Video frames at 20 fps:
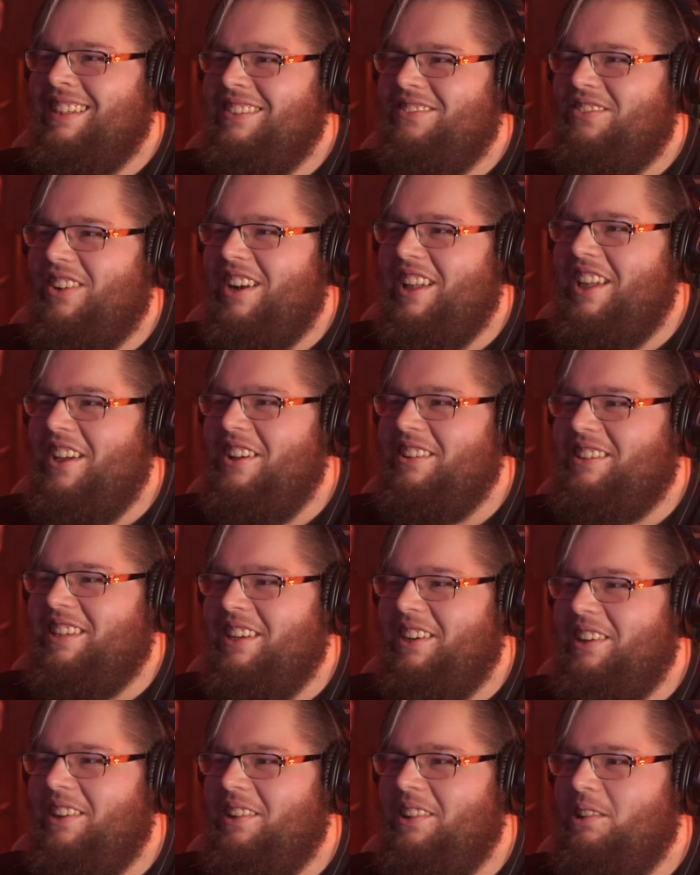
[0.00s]
For YouTube.
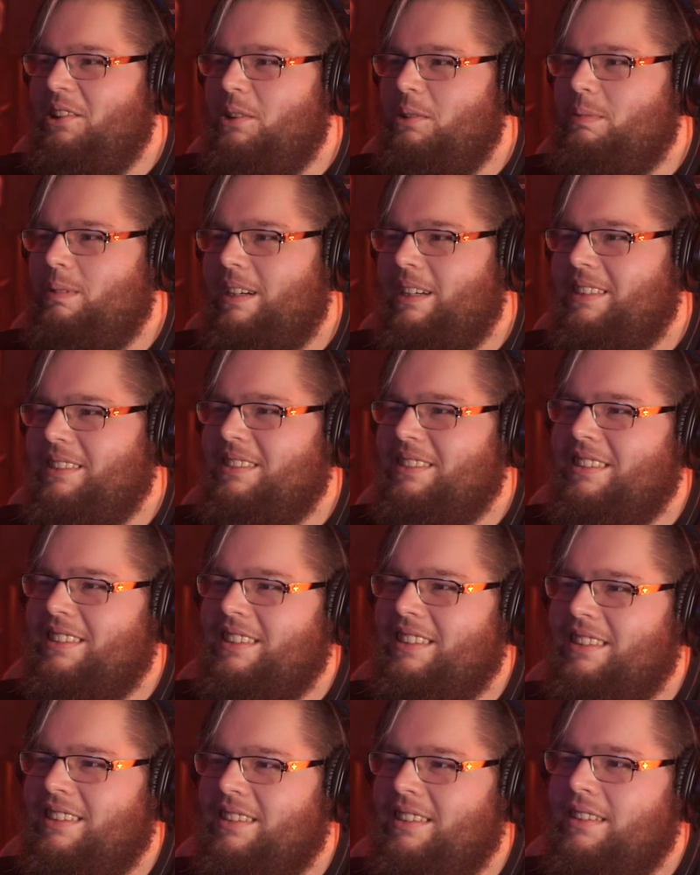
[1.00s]
Do it for the channel.
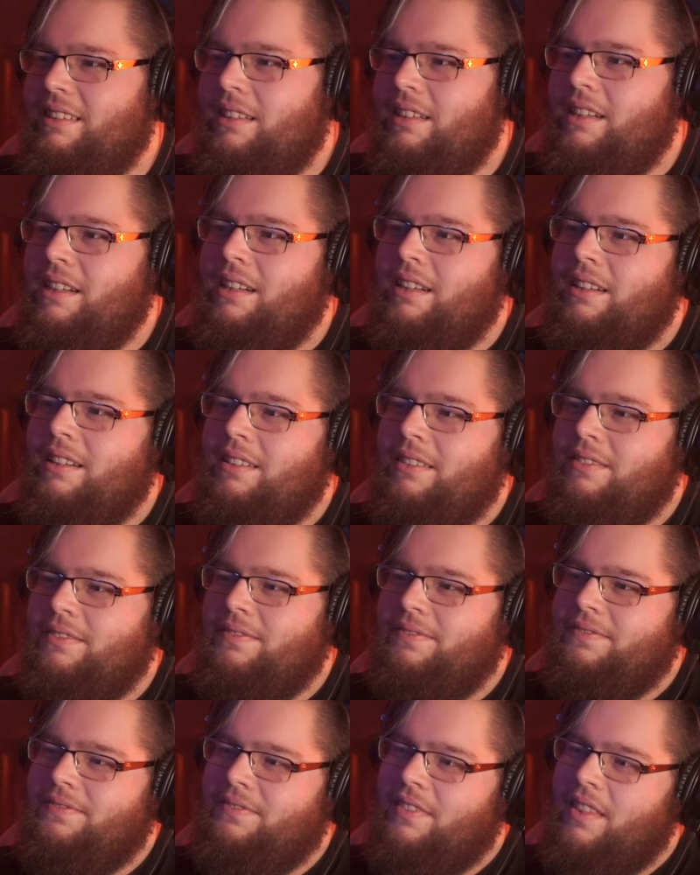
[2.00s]
Do it for the YouTube.